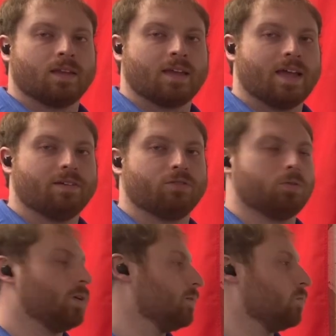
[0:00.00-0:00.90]
Hey
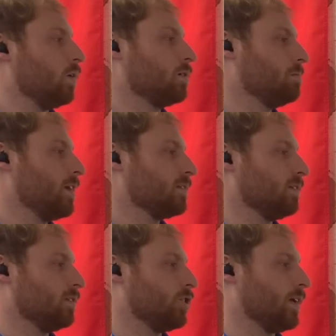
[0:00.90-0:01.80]
everyone, welcome back to
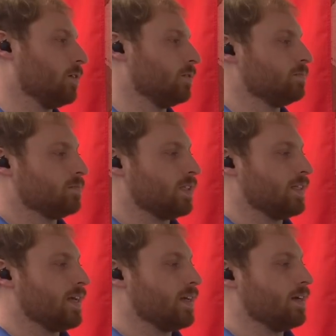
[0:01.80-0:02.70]
the channel.
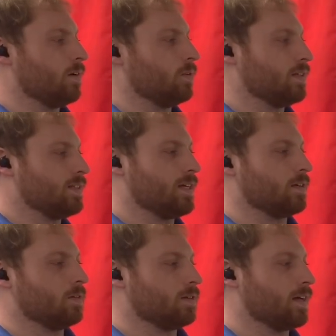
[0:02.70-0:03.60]
Today I want to take a
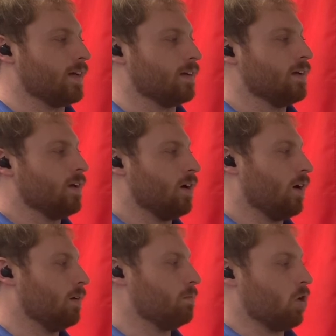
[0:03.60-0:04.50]
look at
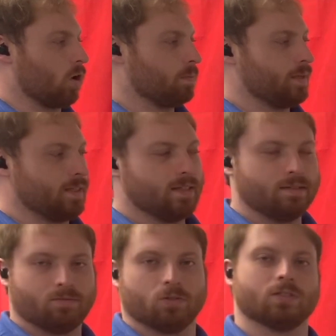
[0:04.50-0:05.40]
RPE
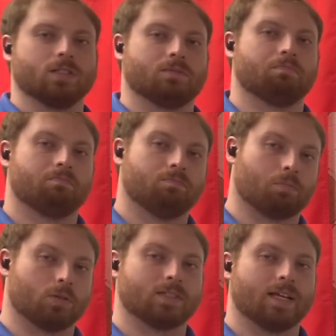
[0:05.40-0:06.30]
versus
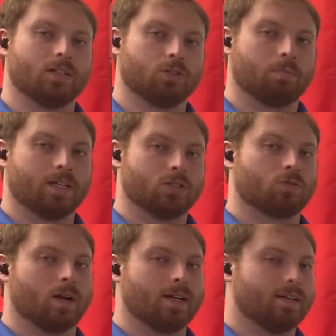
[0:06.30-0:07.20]
percentage-based
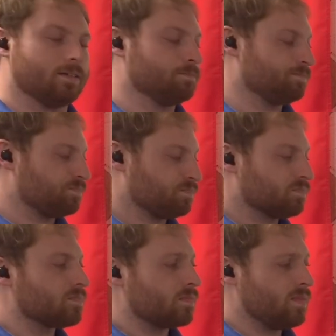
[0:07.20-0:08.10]
training.
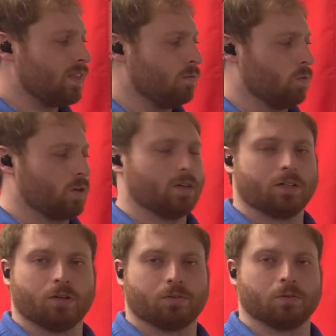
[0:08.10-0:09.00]
We're going to
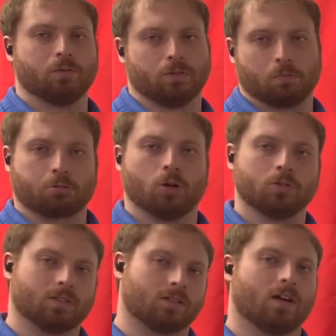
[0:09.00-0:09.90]
go through the
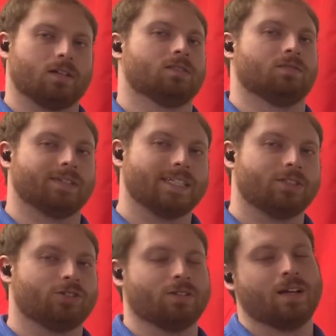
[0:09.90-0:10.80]
pros and cons of each,
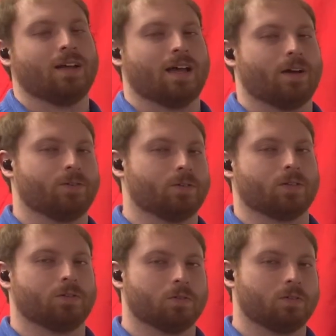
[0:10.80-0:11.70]
how you
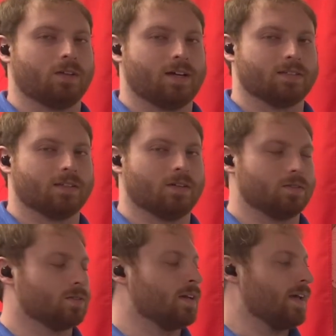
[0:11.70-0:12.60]
can utilize
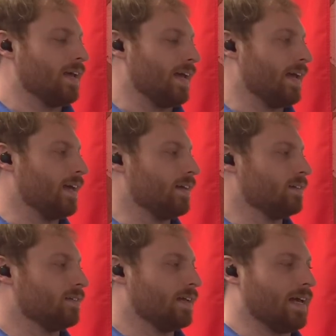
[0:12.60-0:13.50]
those, and
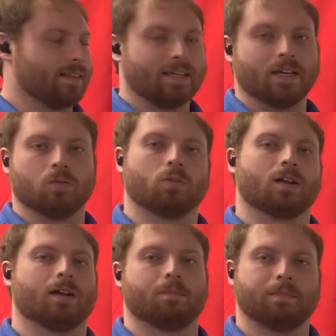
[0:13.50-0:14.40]
at the end we'll
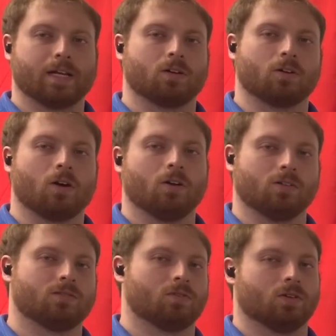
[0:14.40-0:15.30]
kind of make a call
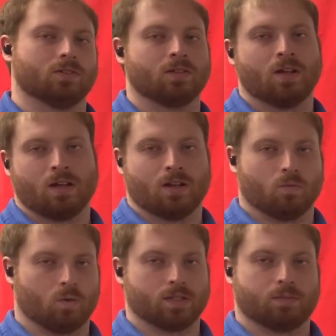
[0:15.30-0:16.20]
as far as
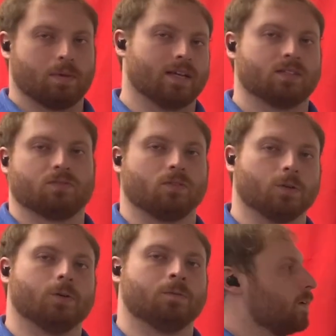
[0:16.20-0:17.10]
what's best for
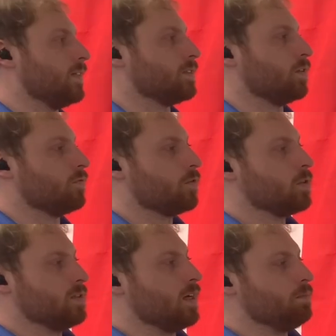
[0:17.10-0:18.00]
who. Alright, so
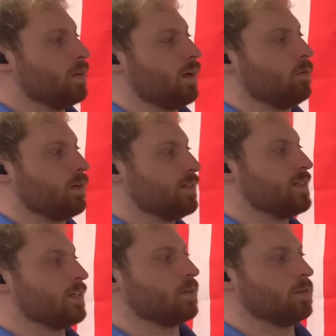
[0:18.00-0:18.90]
first up I want to
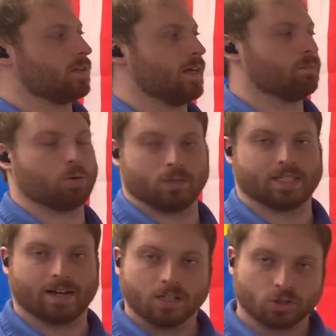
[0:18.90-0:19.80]
take a look at
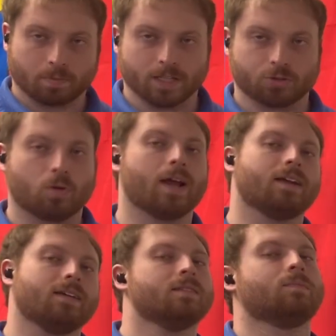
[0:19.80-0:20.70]
percentage-based
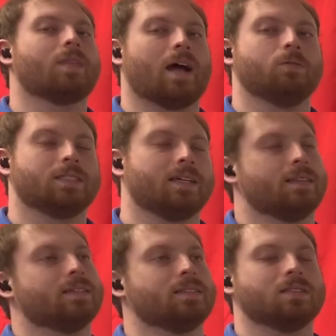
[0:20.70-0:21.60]
training. I would say
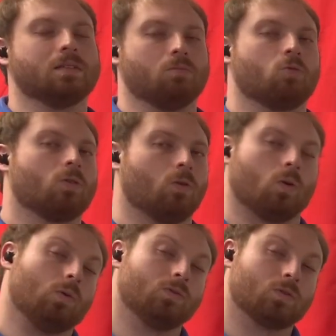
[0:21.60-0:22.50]
this is the more
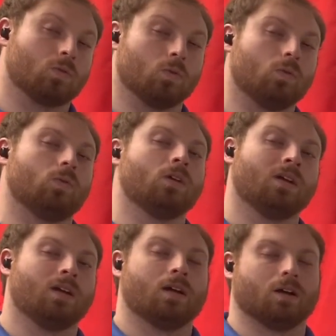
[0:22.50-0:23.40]
old school
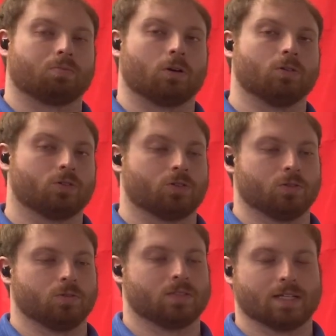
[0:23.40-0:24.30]
approach
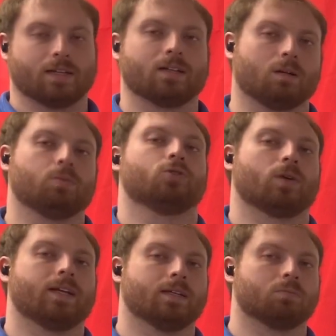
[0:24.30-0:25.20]
to setting up a
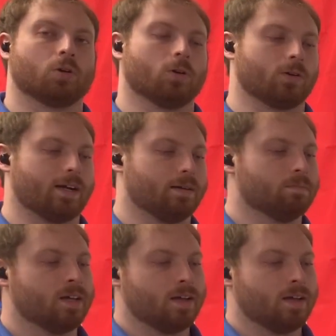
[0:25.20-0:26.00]
training program.